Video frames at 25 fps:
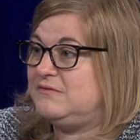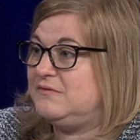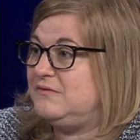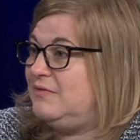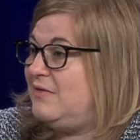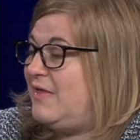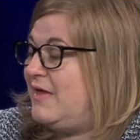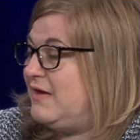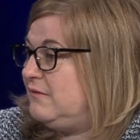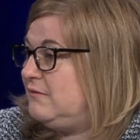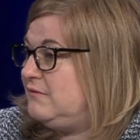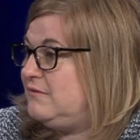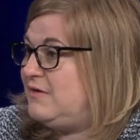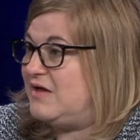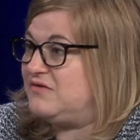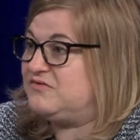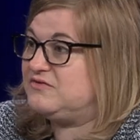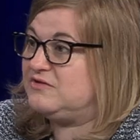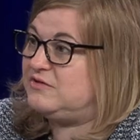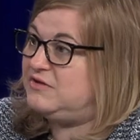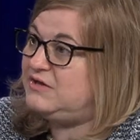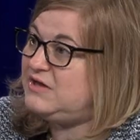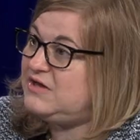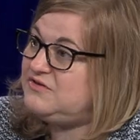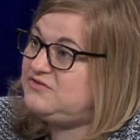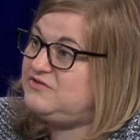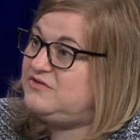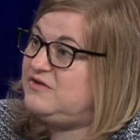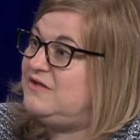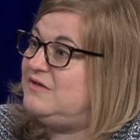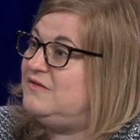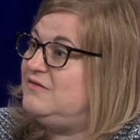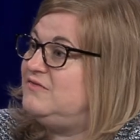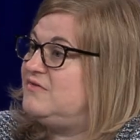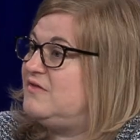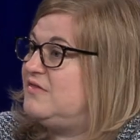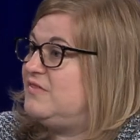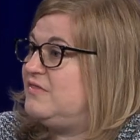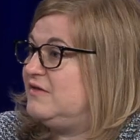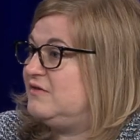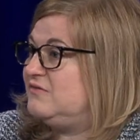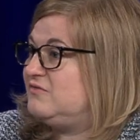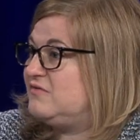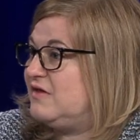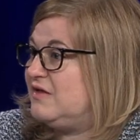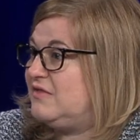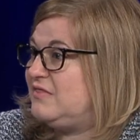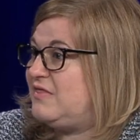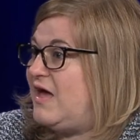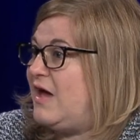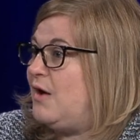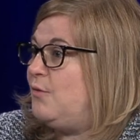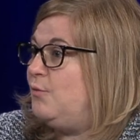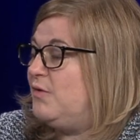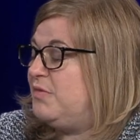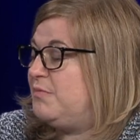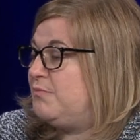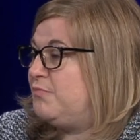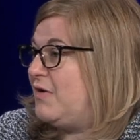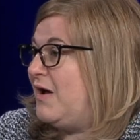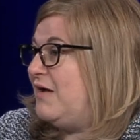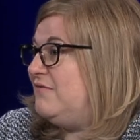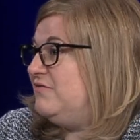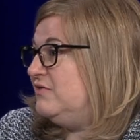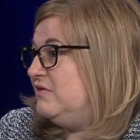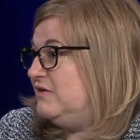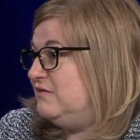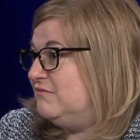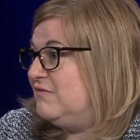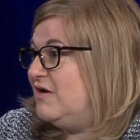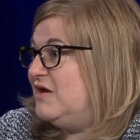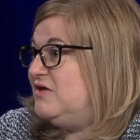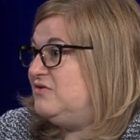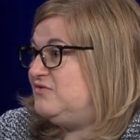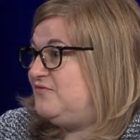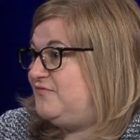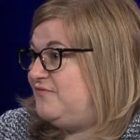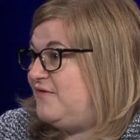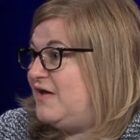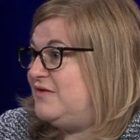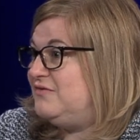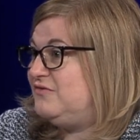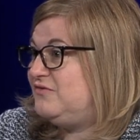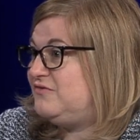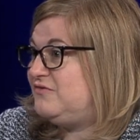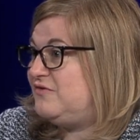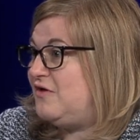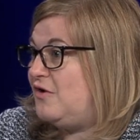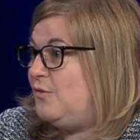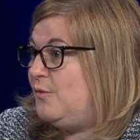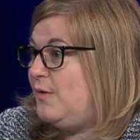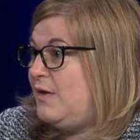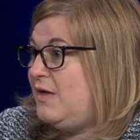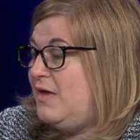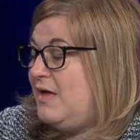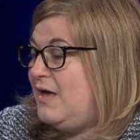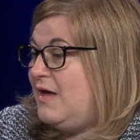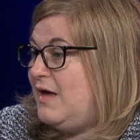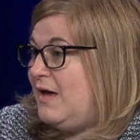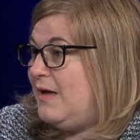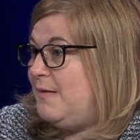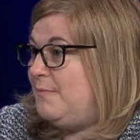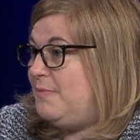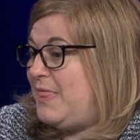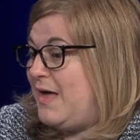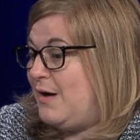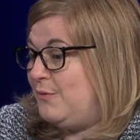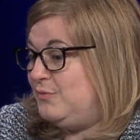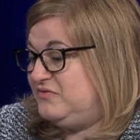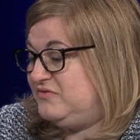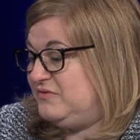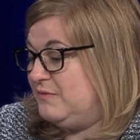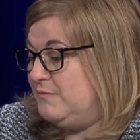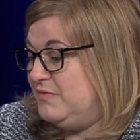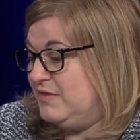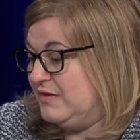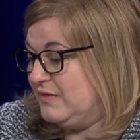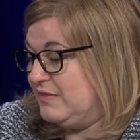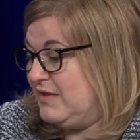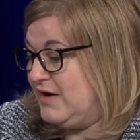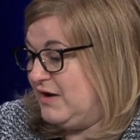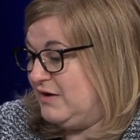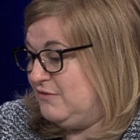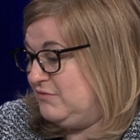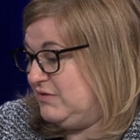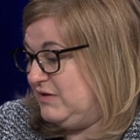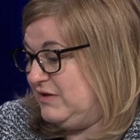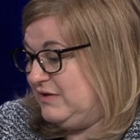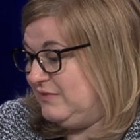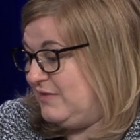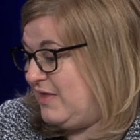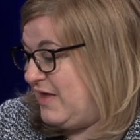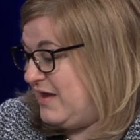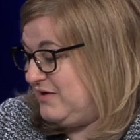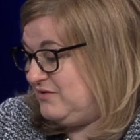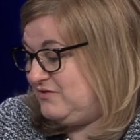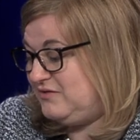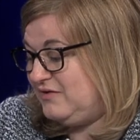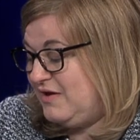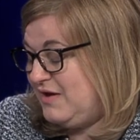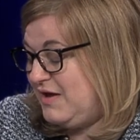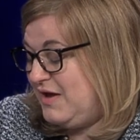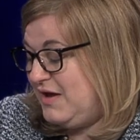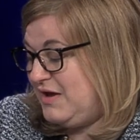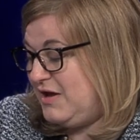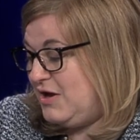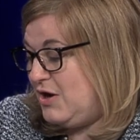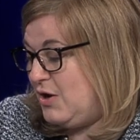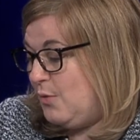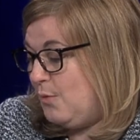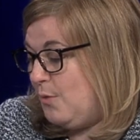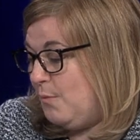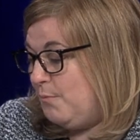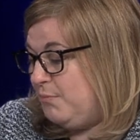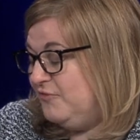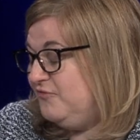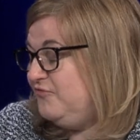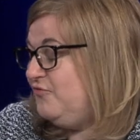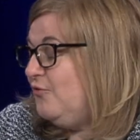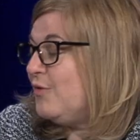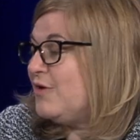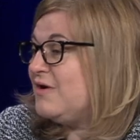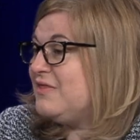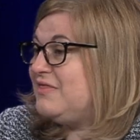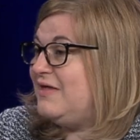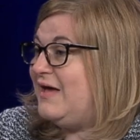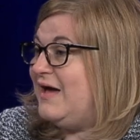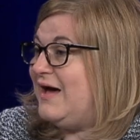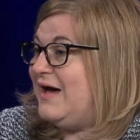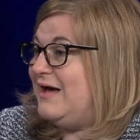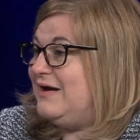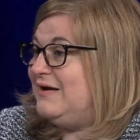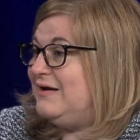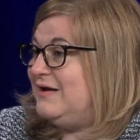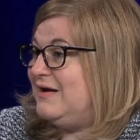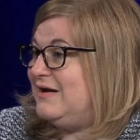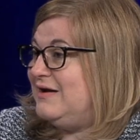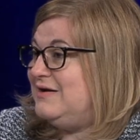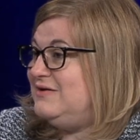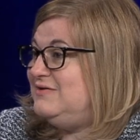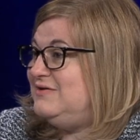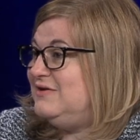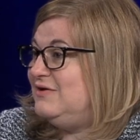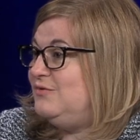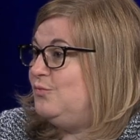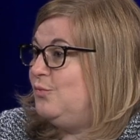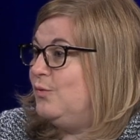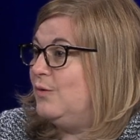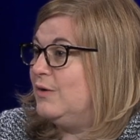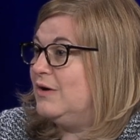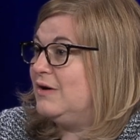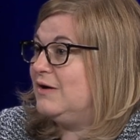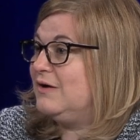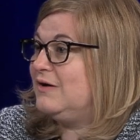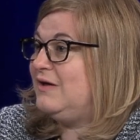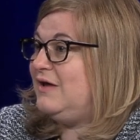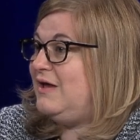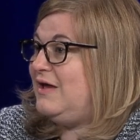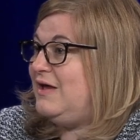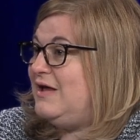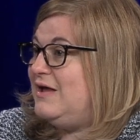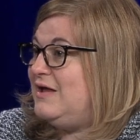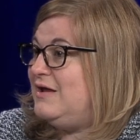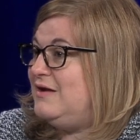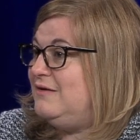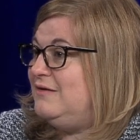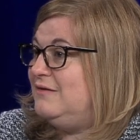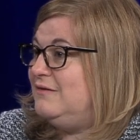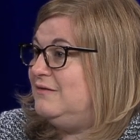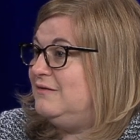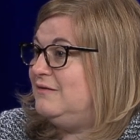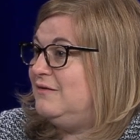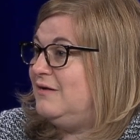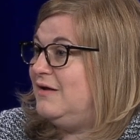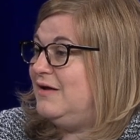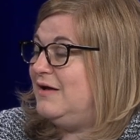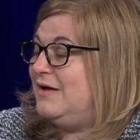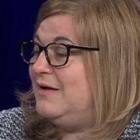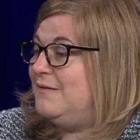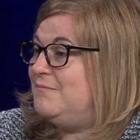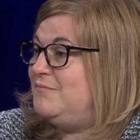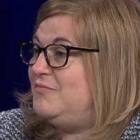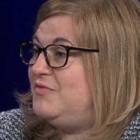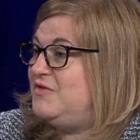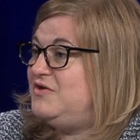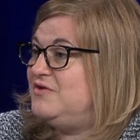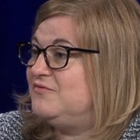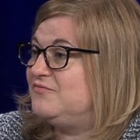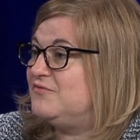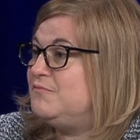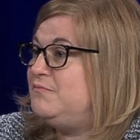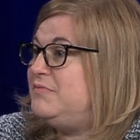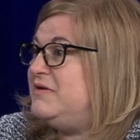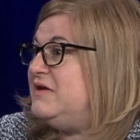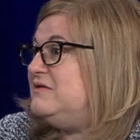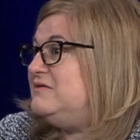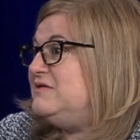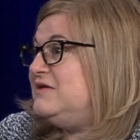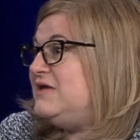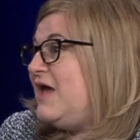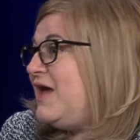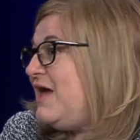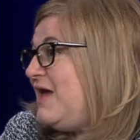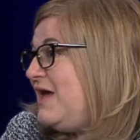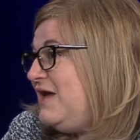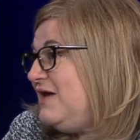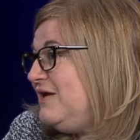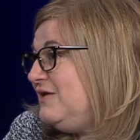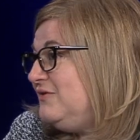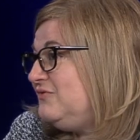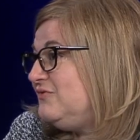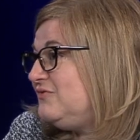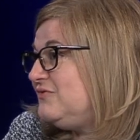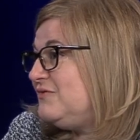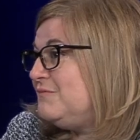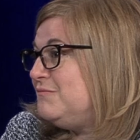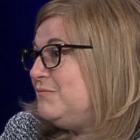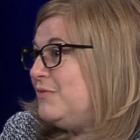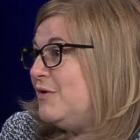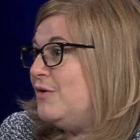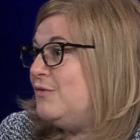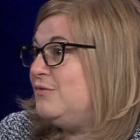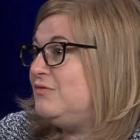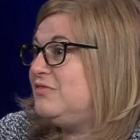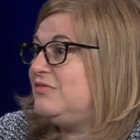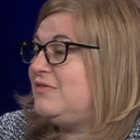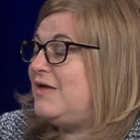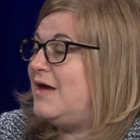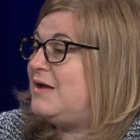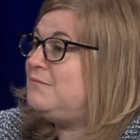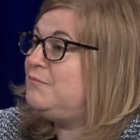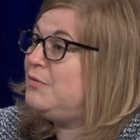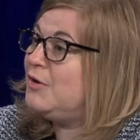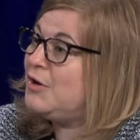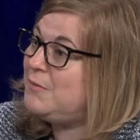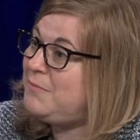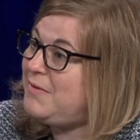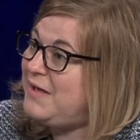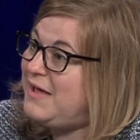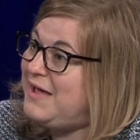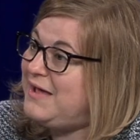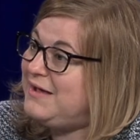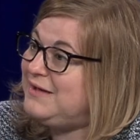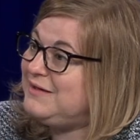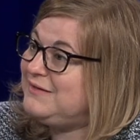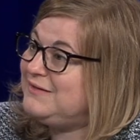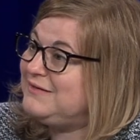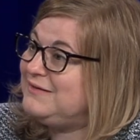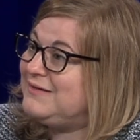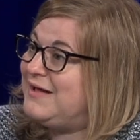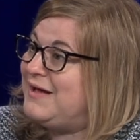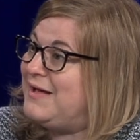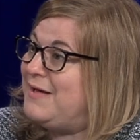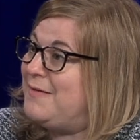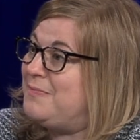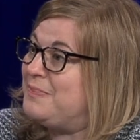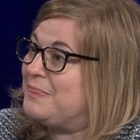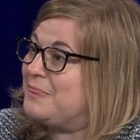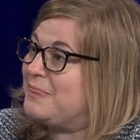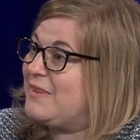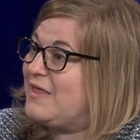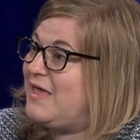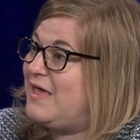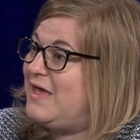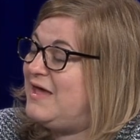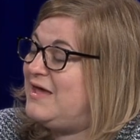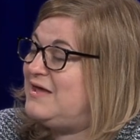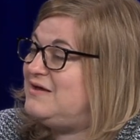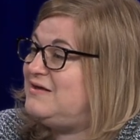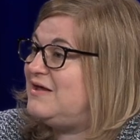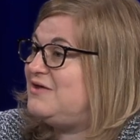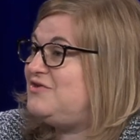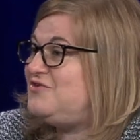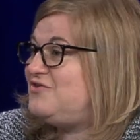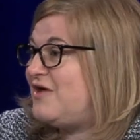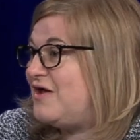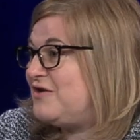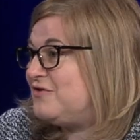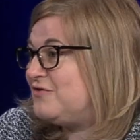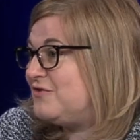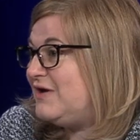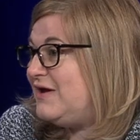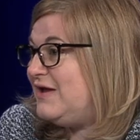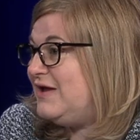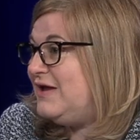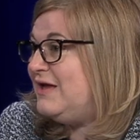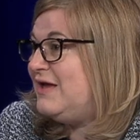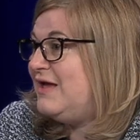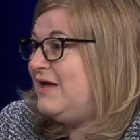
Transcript: like like guest clinicians and things like that with privately raised funds. So mm -hmm. um, that was something that I really liked. You know, before that, I did work in um, the different PTAs, both at Burbank mm-hmm. um, and at Chenery.